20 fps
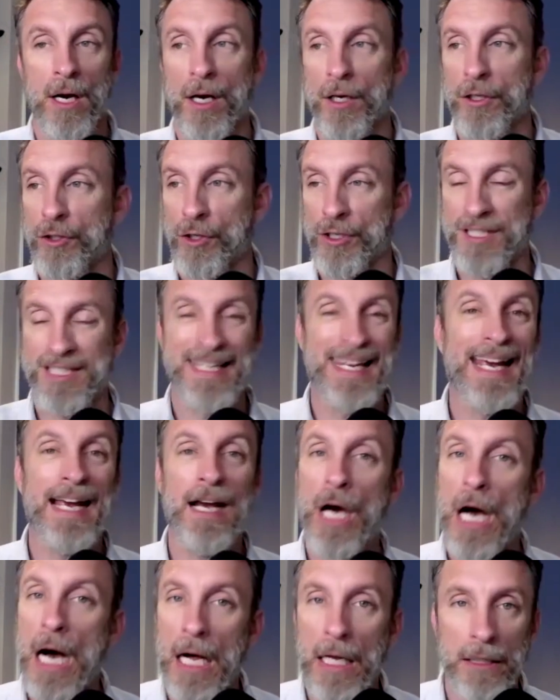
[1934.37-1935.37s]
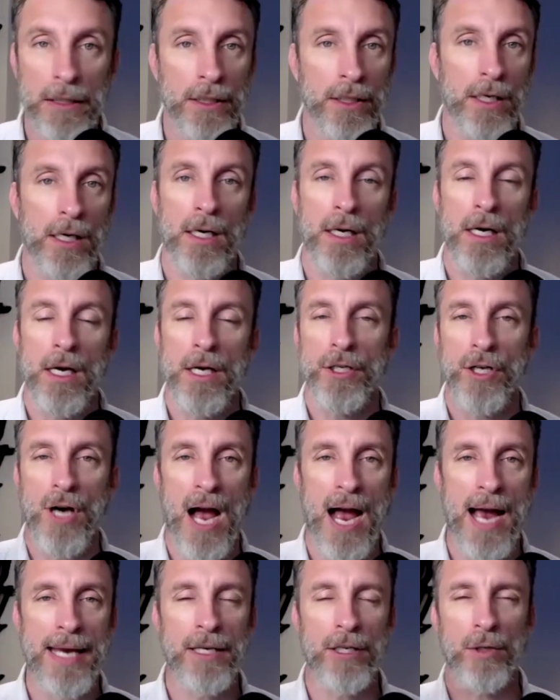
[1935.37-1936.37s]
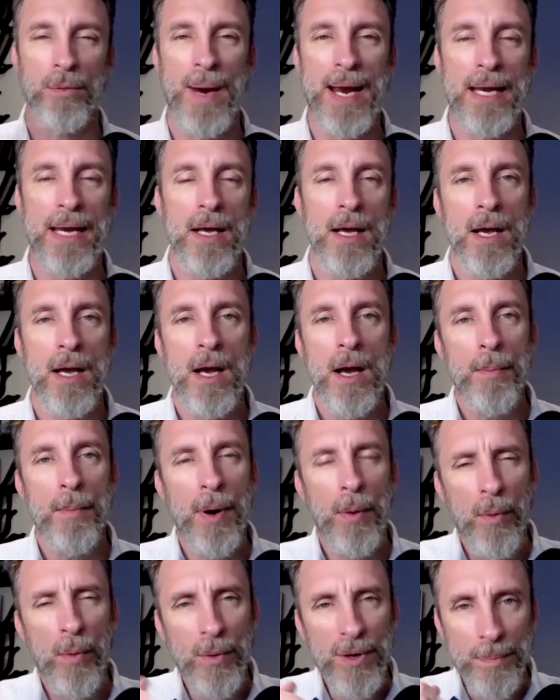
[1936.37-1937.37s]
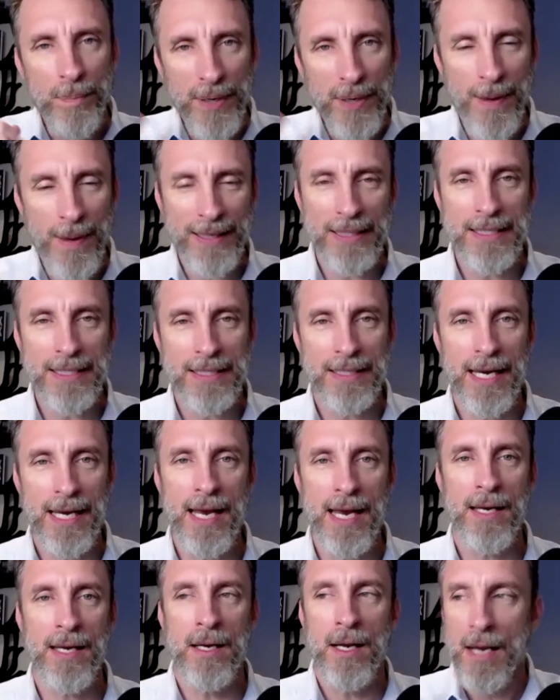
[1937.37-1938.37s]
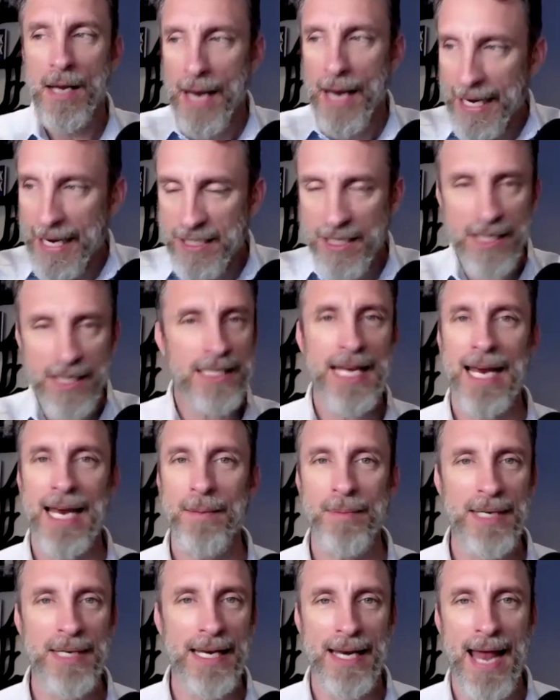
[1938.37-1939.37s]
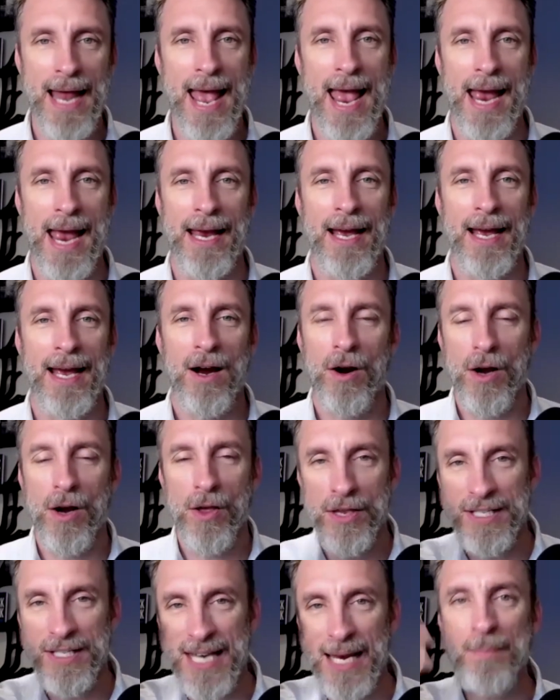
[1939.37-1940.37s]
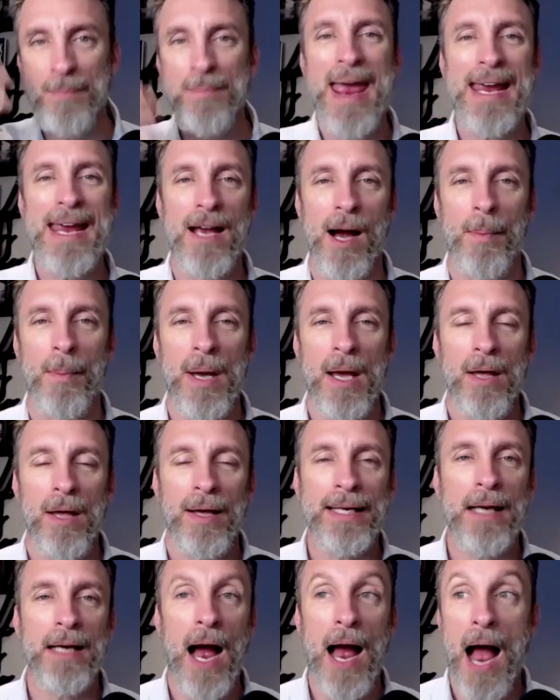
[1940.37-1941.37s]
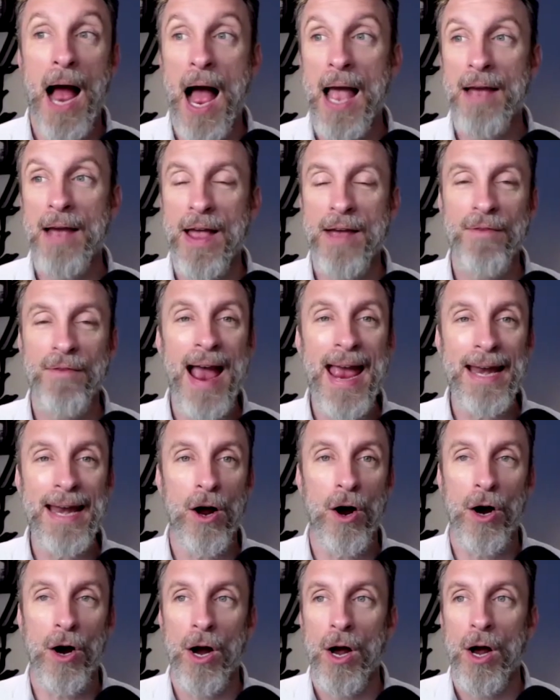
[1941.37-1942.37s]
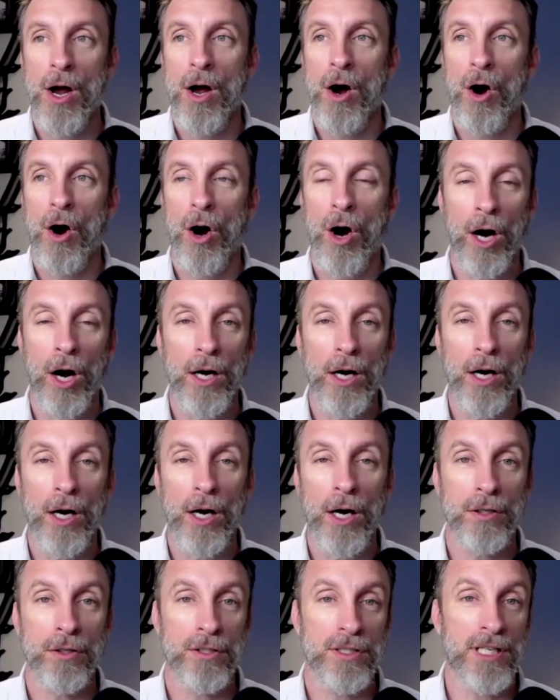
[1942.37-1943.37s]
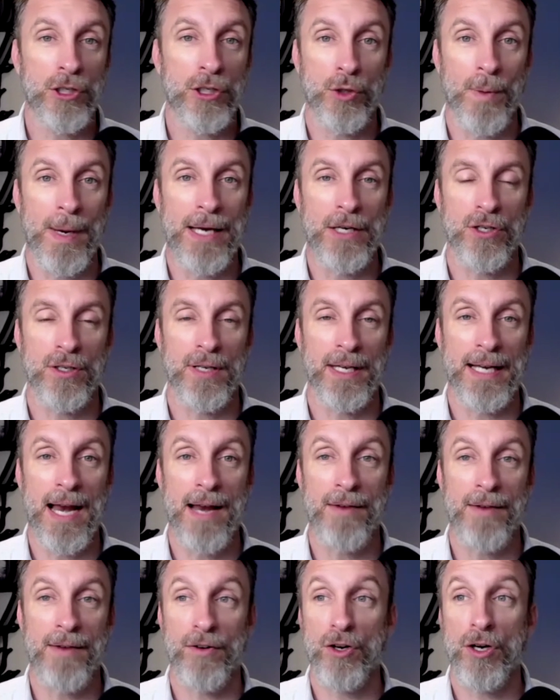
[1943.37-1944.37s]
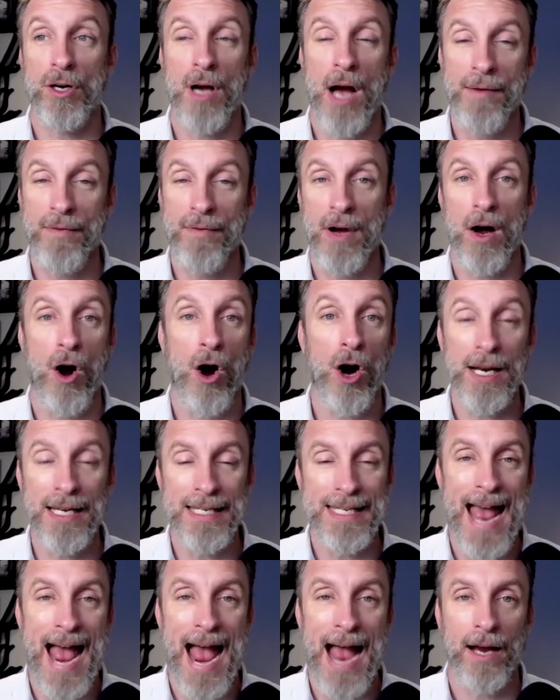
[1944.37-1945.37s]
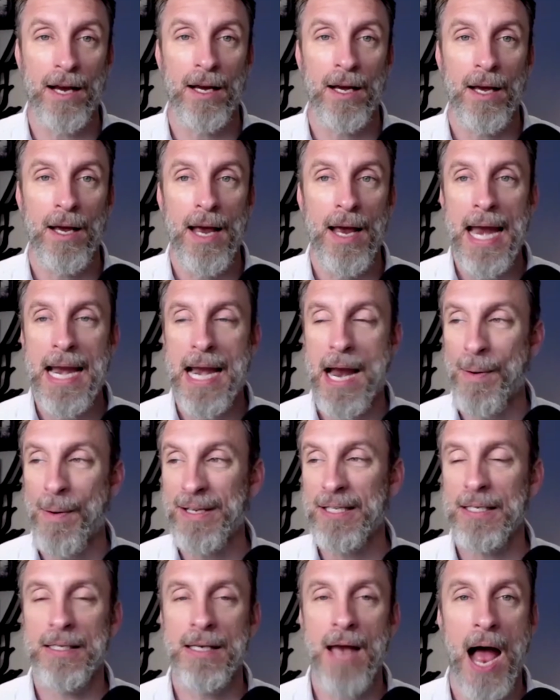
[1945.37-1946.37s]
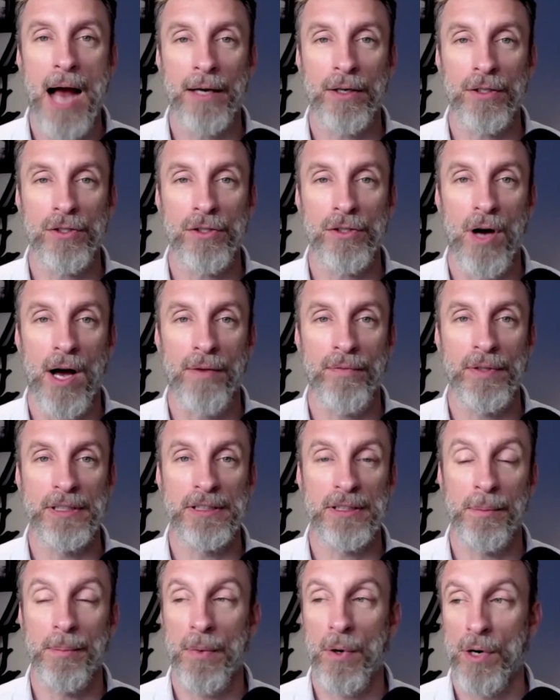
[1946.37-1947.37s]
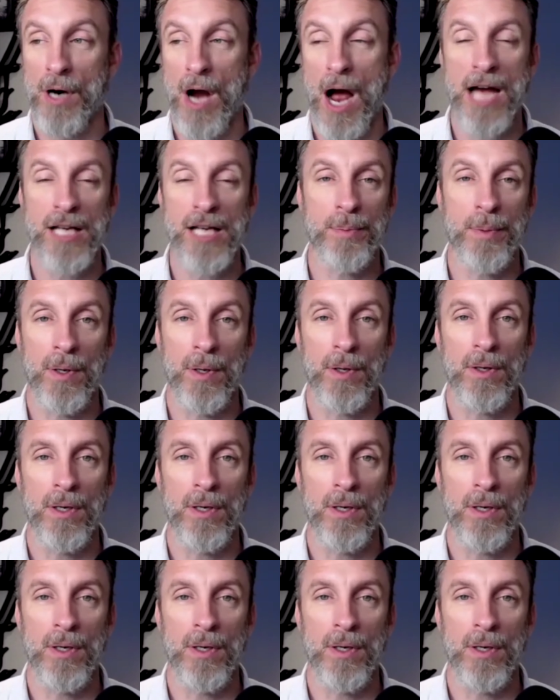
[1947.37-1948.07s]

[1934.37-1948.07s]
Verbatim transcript: your skin color, your height, your weight. But when we peel back the skin, it's the same D N A or the same makeup. Like if I had a heart situation, like I have, I have a heart attack and I went to the doctor's office or hospital,